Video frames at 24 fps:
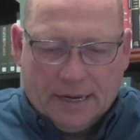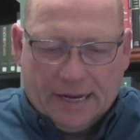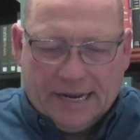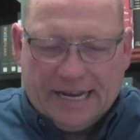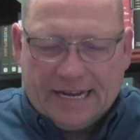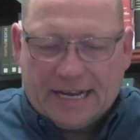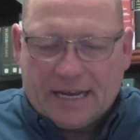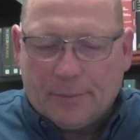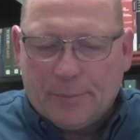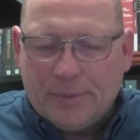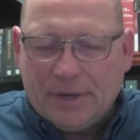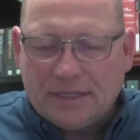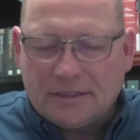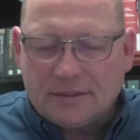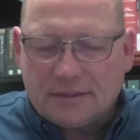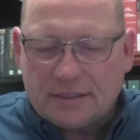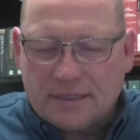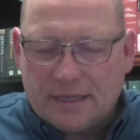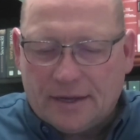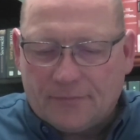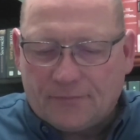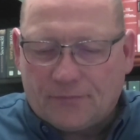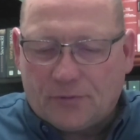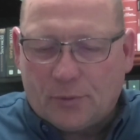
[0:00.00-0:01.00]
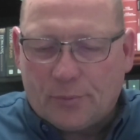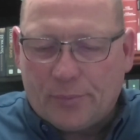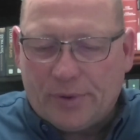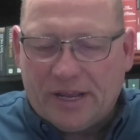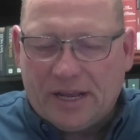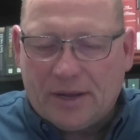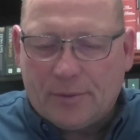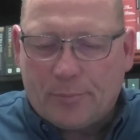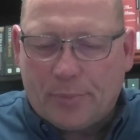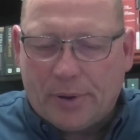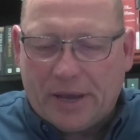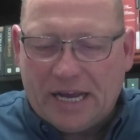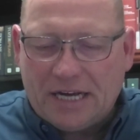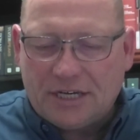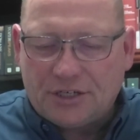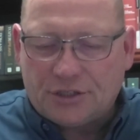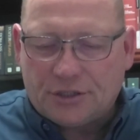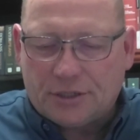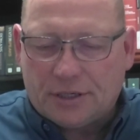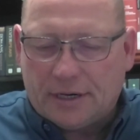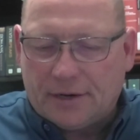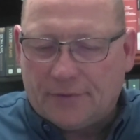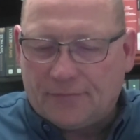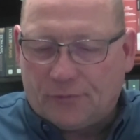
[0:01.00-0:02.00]
He commends them for being
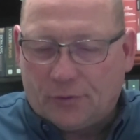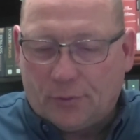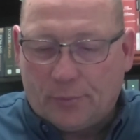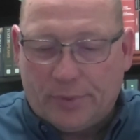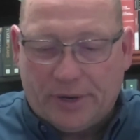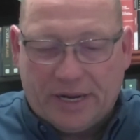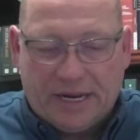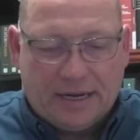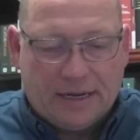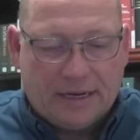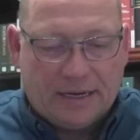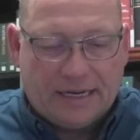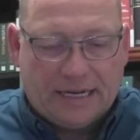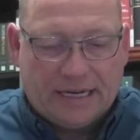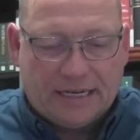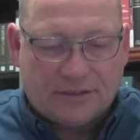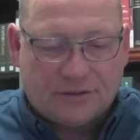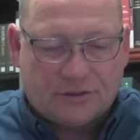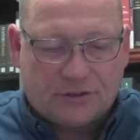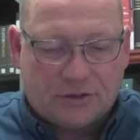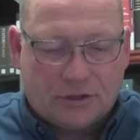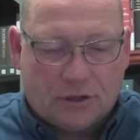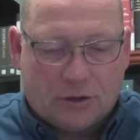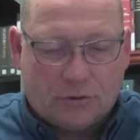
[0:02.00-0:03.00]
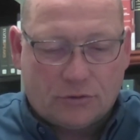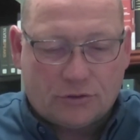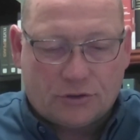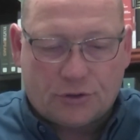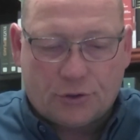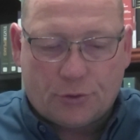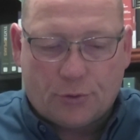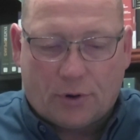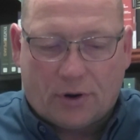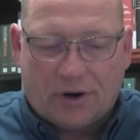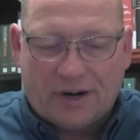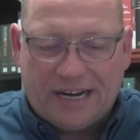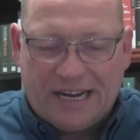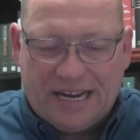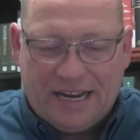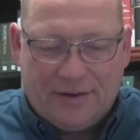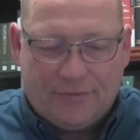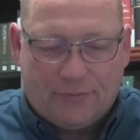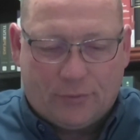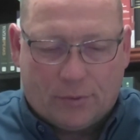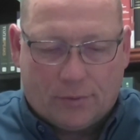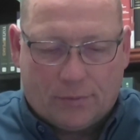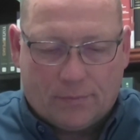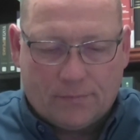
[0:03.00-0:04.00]
patient and for being against those who are
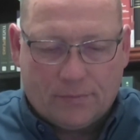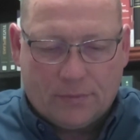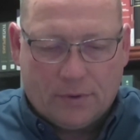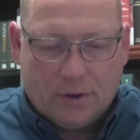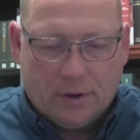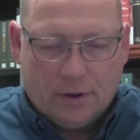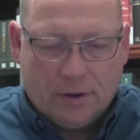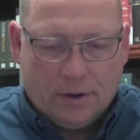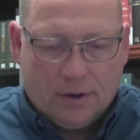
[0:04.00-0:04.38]
evil,